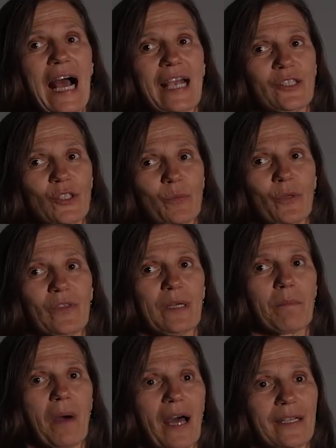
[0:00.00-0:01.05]
I just put the
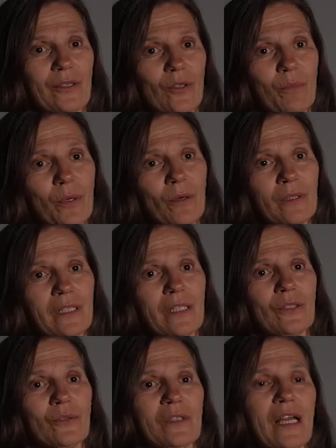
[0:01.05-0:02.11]
embodied component into